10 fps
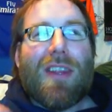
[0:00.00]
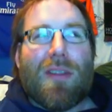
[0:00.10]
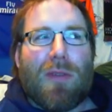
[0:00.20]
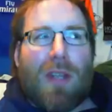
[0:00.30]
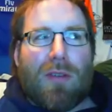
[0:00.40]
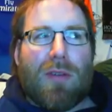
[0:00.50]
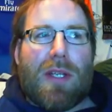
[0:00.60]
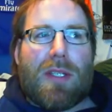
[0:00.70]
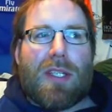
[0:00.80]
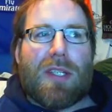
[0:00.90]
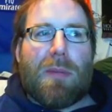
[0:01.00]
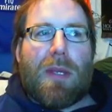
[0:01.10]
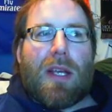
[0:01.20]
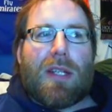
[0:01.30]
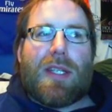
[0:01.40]
The real reason is
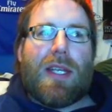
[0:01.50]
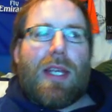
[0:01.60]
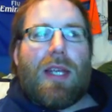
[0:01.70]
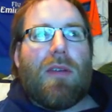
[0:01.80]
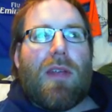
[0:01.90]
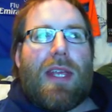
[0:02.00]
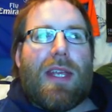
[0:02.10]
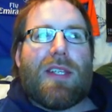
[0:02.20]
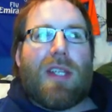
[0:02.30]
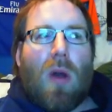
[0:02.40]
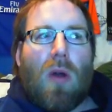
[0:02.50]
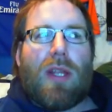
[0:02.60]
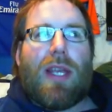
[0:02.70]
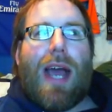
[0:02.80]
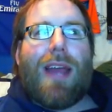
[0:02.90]
because he he's the
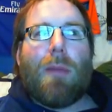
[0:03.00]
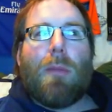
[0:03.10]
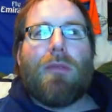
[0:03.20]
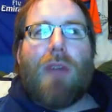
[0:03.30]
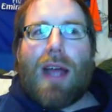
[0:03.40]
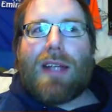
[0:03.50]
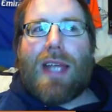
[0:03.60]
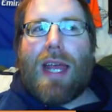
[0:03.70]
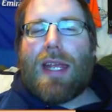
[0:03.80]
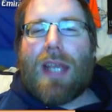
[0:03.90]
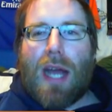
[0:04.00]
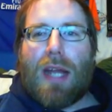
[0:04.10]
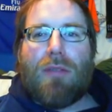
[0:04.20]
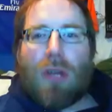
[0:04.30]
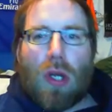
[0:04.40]
only guy that provides any
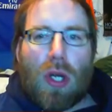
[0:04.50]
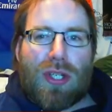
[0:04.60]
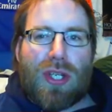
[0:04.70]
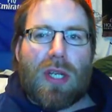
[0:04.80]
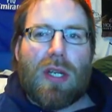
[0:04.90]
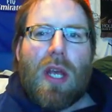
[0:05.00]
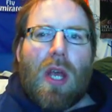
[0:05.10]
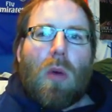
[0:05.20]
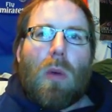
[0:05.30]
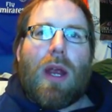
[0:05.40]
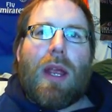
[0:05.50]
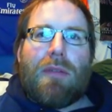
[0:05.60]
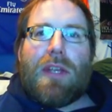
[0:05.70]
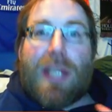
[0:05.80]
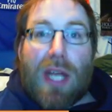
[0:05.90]
kind of a cushion where
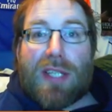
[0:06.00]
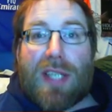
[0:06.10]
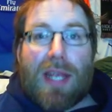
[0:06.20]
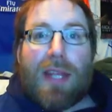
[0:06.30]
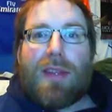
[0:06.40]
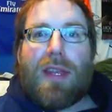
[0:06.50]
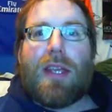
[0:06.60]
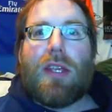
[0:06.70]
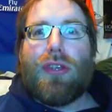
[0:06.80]
if he does anything,